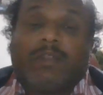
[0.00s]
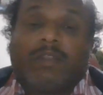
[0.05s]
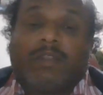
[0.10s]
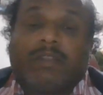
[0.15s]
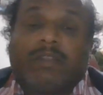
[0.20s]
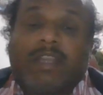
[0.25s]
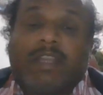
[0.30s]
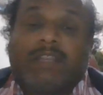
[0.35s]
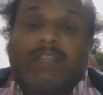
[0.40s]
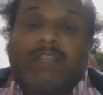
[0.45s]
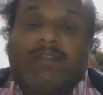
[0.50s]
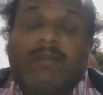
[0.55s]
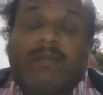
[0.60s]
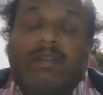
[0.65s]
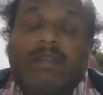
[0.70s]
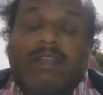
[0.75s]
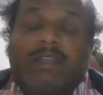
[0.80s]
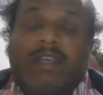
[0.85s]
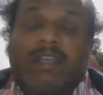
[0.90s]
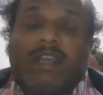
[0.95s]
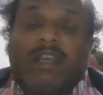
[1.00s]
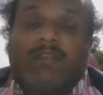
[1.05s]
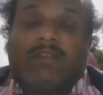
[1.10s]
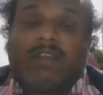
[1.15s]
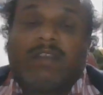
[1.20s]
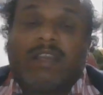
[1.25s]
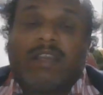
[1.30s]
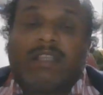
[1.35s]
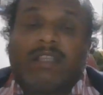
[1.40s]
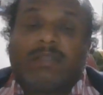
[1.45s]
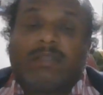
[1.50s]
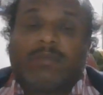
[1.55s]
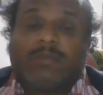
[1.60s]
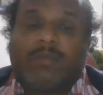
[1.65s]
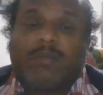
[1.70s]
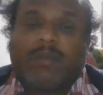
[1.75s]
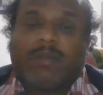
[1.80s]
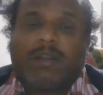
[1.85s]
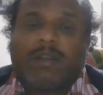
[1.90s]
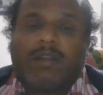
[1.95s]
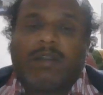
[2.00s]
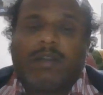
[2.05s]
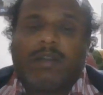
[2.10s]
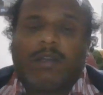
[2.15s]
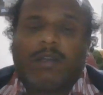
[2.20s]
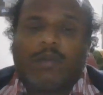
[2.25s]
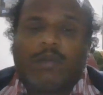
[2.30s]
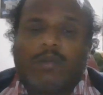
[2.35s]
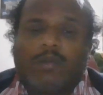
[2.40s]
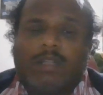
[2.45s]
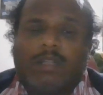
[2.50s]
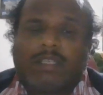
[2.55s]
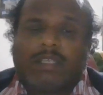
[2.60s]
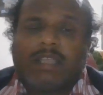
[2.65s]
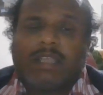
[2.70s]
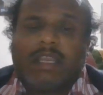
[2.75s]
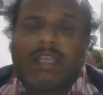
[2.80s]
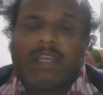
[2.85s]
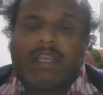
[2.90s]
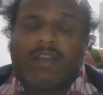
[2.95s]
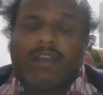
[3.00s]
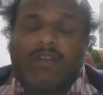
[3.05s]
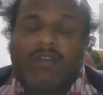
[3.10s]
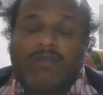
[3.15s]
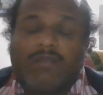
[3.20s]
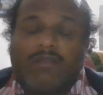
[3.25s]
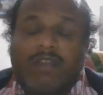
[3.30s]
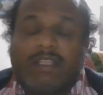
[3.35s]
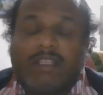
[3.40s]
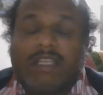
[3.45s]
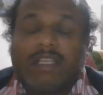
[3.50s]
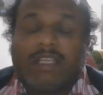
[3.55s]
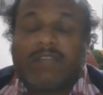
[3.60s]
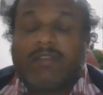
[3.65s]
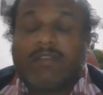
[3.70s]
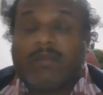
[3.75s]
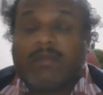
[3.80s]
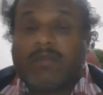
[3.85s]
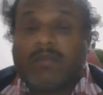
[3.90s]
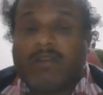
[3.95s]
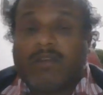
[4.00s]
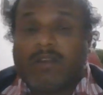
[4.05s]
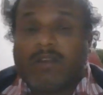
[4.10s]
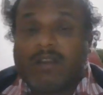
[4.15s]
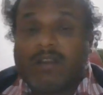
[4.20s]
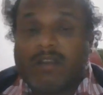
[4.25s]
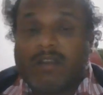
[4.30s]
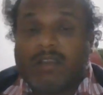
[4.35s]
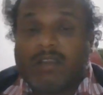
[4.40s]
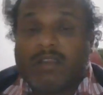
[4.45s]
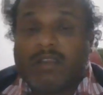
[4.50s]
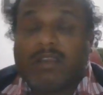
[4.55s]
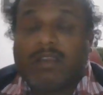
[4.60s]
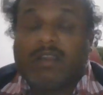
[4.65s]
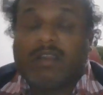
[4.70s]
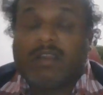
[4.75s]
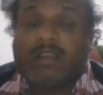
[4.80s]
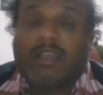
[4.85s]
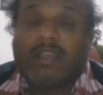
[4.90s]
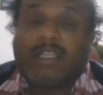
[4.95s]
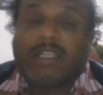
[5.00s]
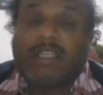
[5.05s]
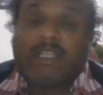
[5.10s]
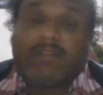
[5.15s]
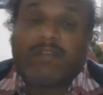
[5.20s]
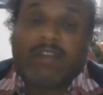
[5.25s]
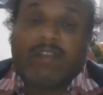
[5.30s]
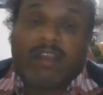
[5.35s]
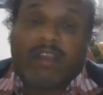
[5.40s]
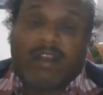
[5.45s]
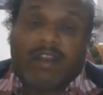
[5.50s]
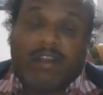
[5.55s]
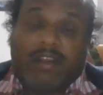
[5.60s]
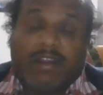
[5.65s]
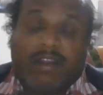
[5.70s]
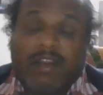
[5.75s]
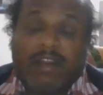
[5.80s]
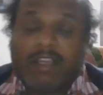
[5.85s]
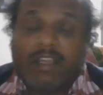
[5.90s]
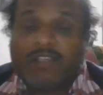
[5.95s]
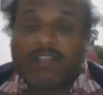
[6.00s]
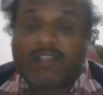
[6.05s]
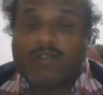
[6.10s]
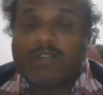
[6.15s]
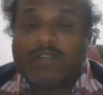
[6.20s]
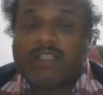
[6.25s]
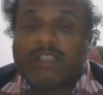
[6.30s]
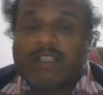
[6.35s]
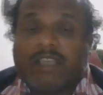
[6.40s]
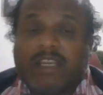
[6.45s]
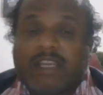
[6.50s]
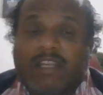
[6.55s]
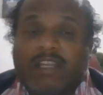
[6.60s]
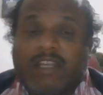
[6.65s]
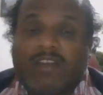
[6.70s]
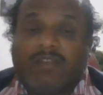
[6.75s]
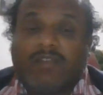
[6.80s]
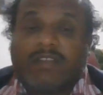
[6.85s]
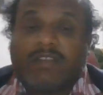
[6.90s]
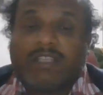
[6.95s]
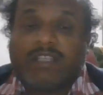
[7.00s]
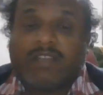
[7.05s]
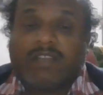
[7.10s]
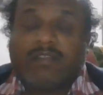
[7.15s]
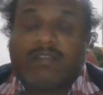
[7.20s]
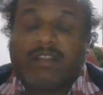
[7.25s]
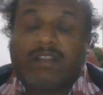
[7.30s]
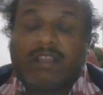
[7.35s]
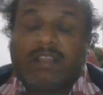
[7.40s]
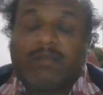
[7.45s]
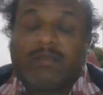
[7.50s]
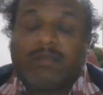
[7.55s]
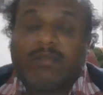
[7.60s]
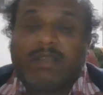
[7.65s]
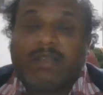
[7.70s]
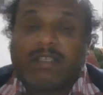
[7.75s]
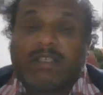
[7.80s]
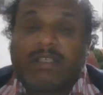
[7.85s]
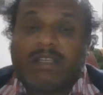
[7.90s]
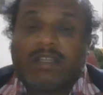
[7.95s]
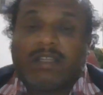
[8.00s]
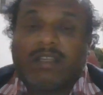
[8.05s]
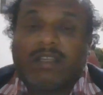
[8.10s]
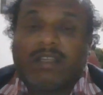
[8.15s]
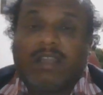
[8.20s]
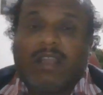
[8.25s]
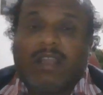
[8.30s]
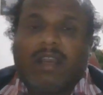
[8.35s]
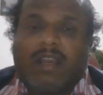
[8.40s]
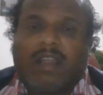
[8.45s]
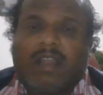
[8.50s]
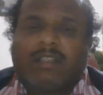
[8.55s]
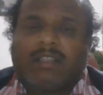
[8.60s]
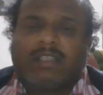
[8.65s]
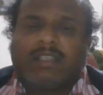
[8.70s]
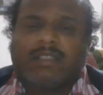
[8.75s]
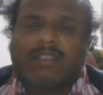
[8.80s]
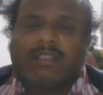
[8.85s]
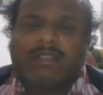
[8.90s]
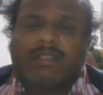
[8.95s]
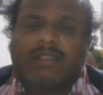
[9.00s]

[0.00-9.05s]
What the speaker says: That's why basically nowadays people do the signing of the each and every product, each and every countries do the signing of each and everything basically. Like this,